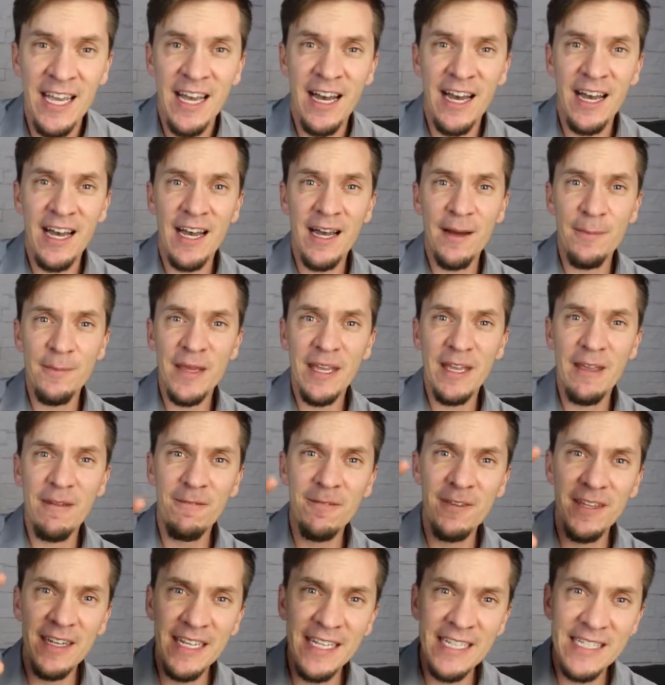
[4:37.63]

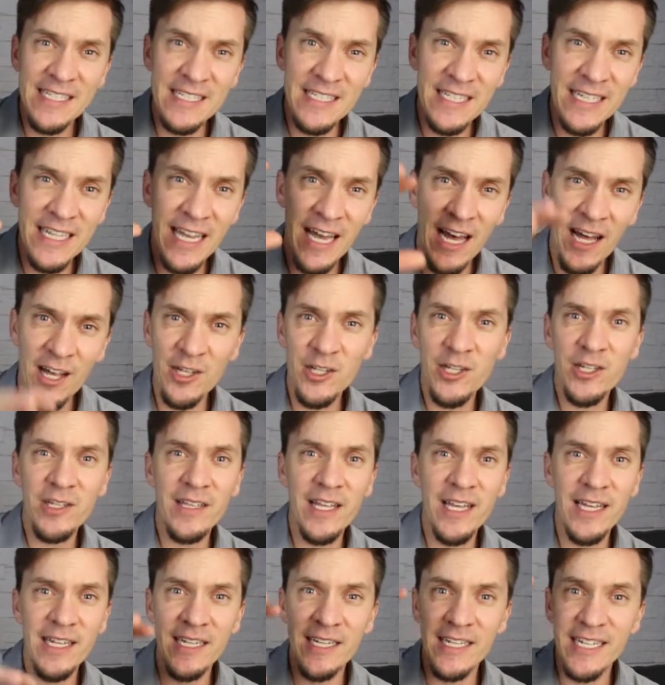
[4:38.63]
If it is
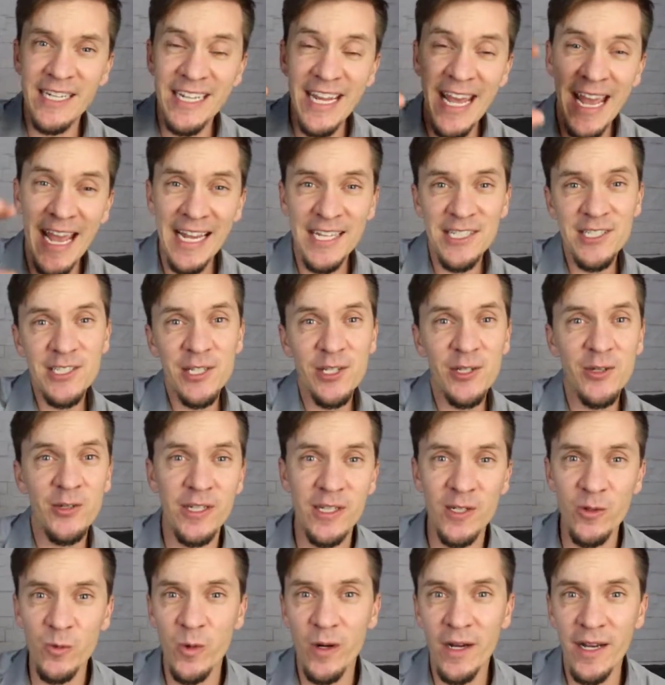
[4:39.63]
calculated and
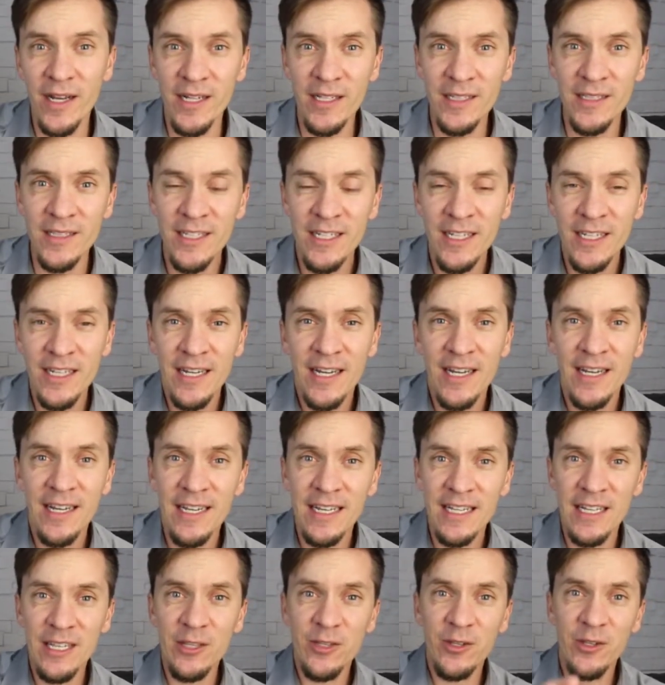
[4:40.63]
executed well,
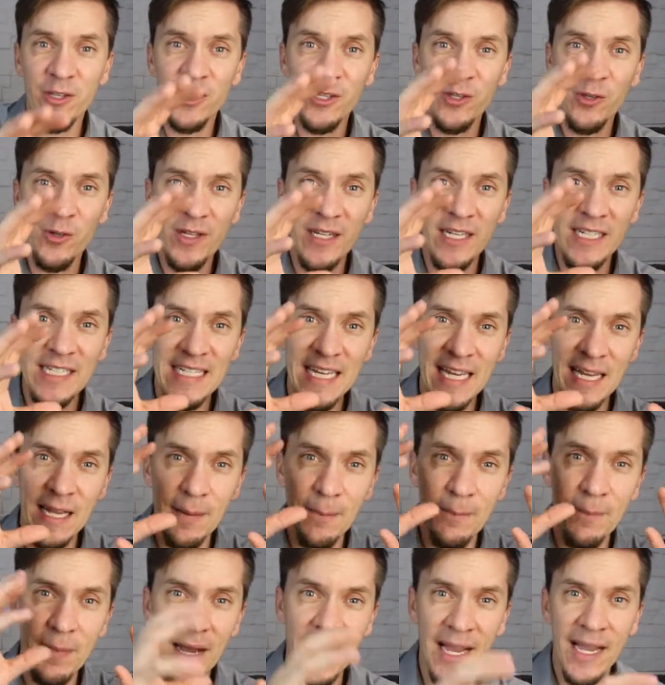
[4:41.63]
you can take a
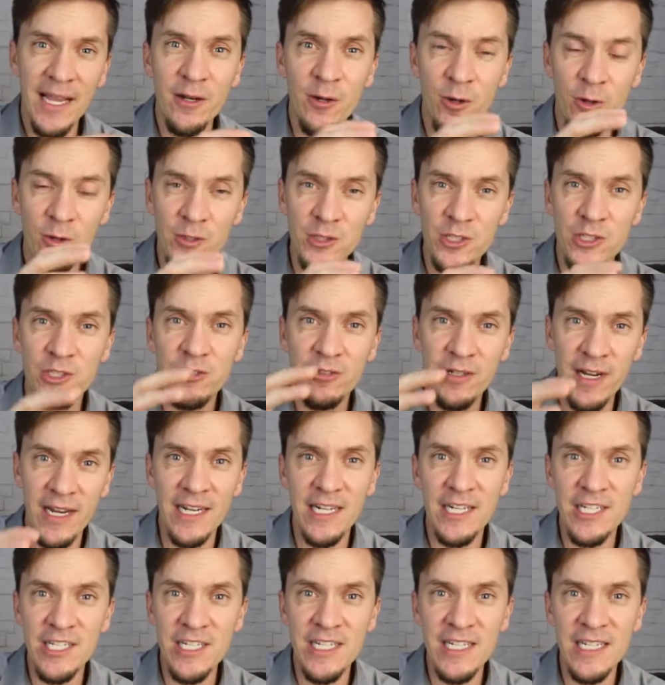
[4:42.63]
buy and hold
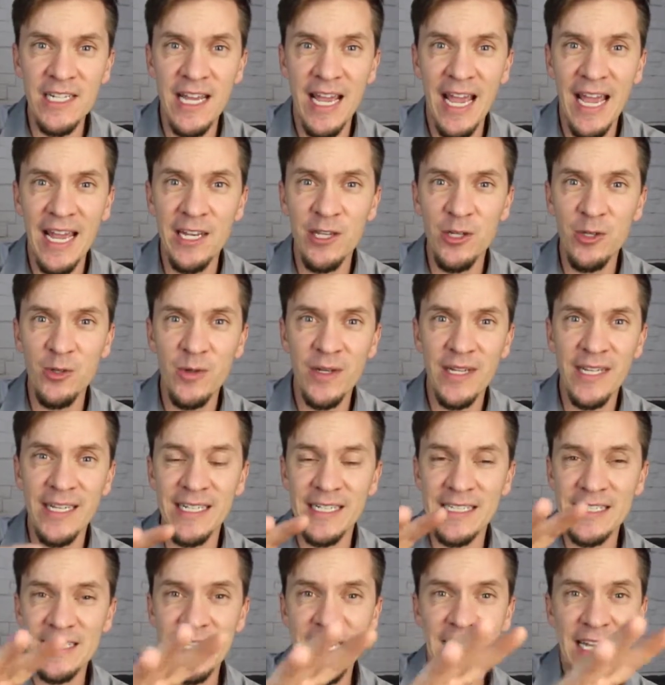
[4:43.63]
strategy, and you
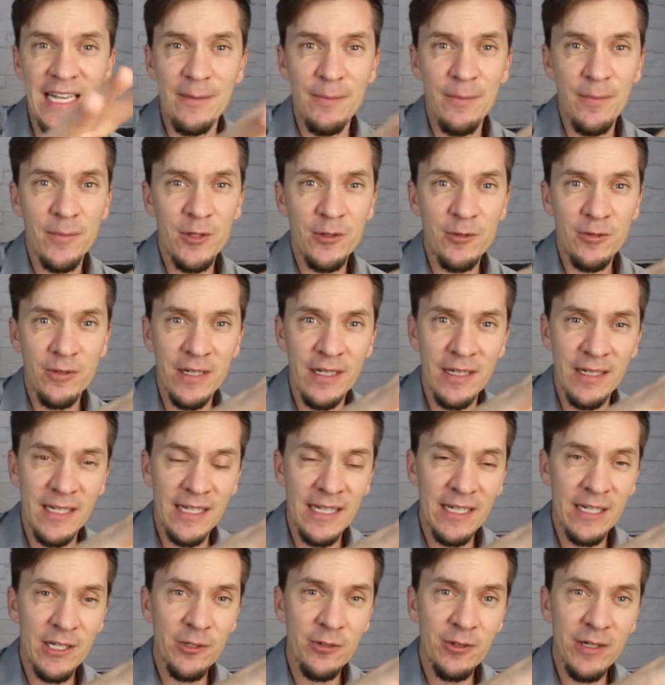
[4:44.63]
can
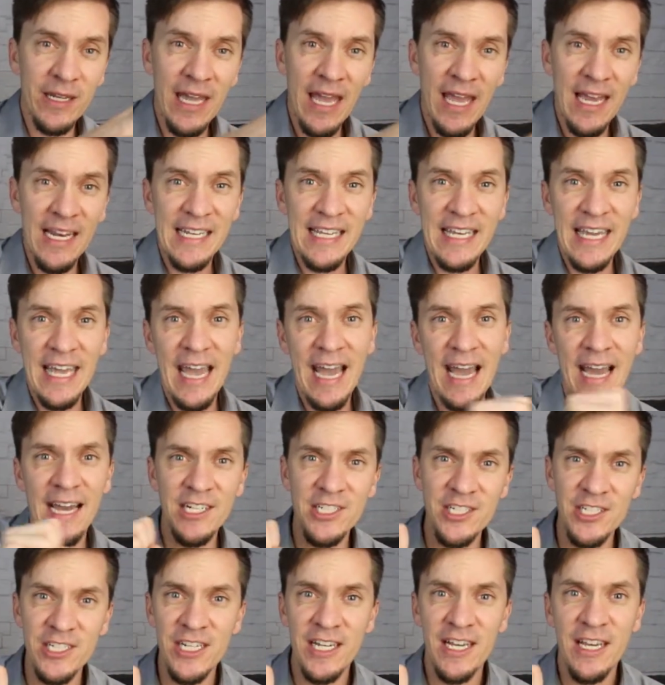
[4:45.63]
create
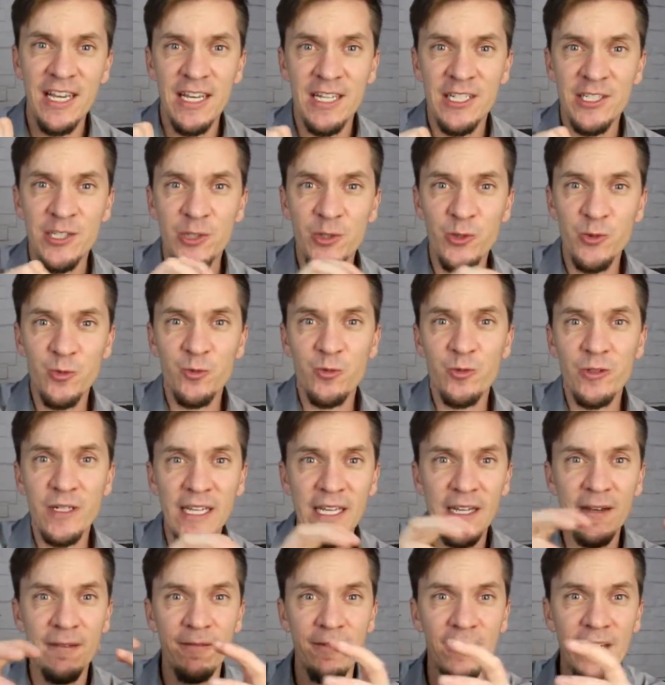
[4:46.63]
cash to
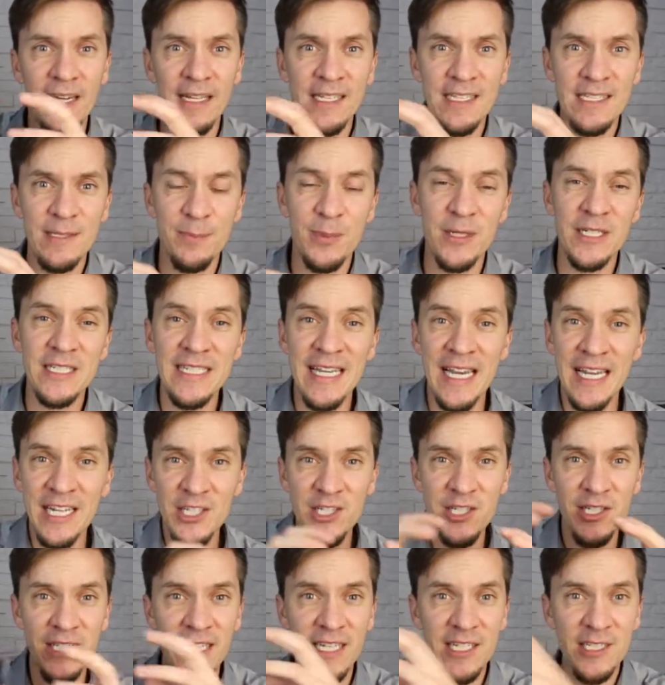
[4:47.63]
reinvest
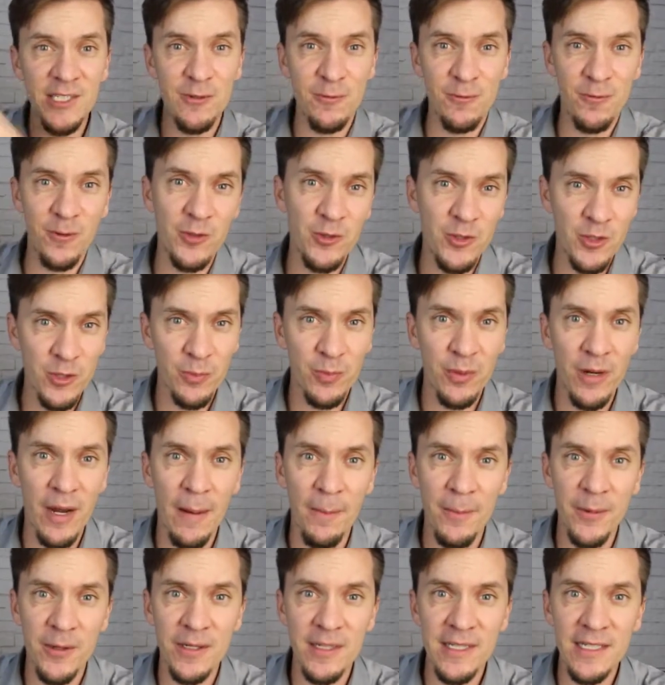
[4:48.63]
potentially into future
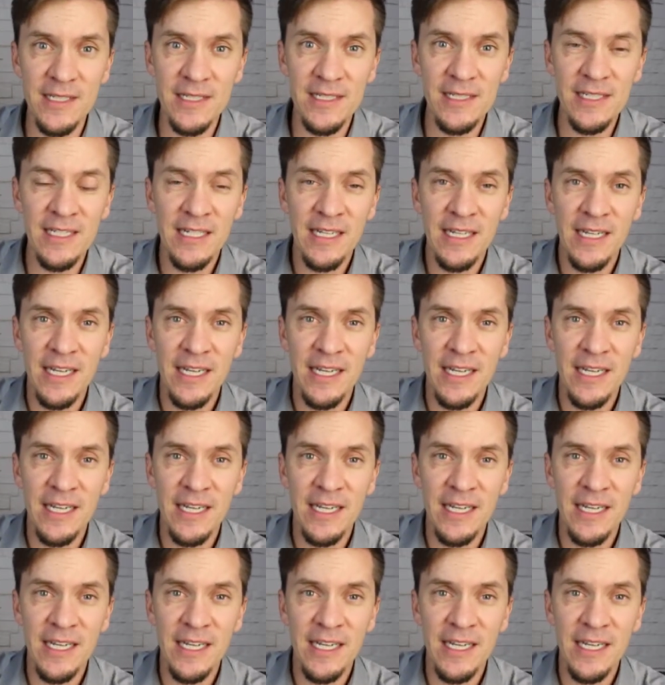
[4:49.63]
properties.